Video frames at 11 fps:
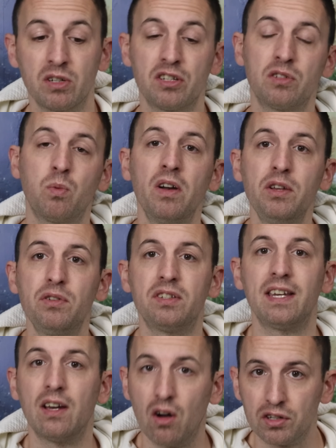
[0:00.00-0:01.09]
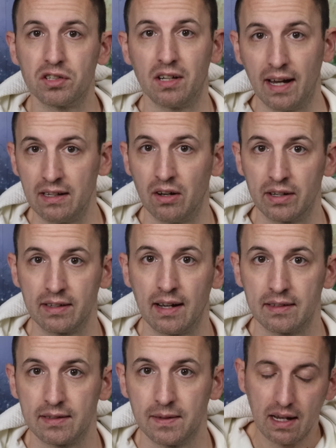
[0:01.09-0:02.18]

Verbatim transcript: which is why you see it oscillate like that.